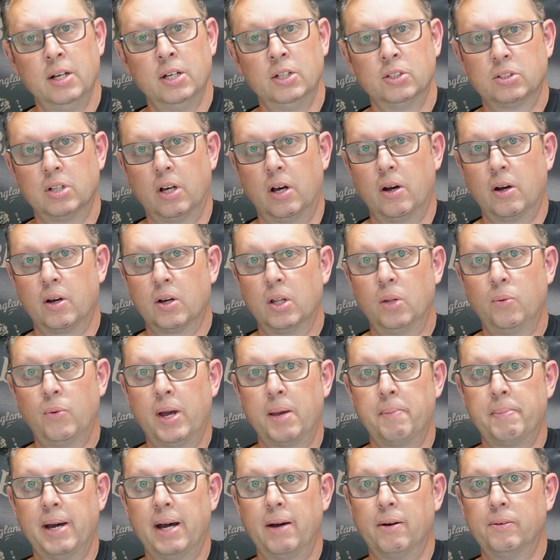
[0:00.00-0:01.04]
So I'm going to
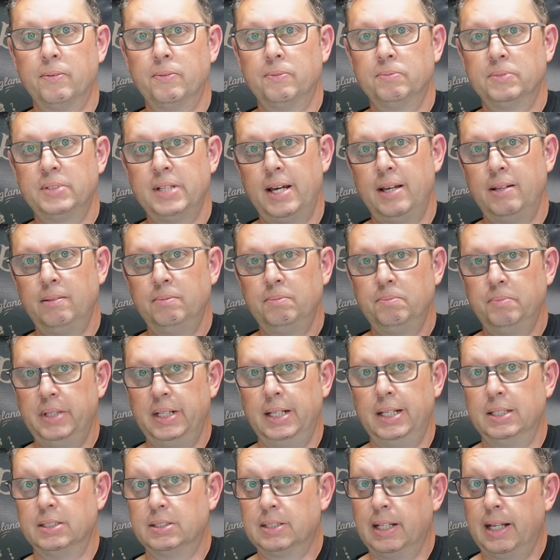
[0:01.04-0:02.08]
wait about 10
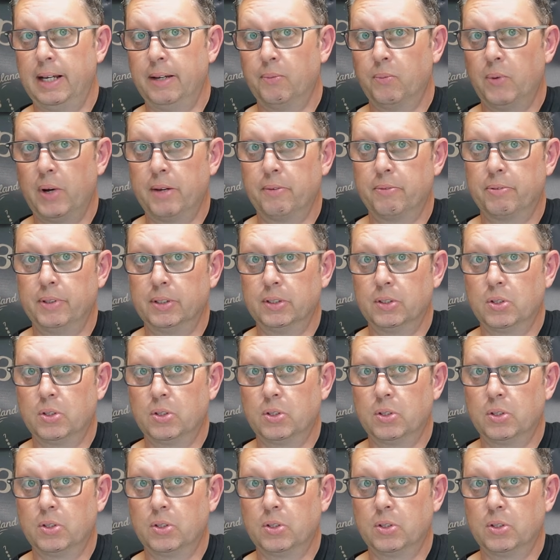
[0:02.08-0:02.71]
minutes, wait for it to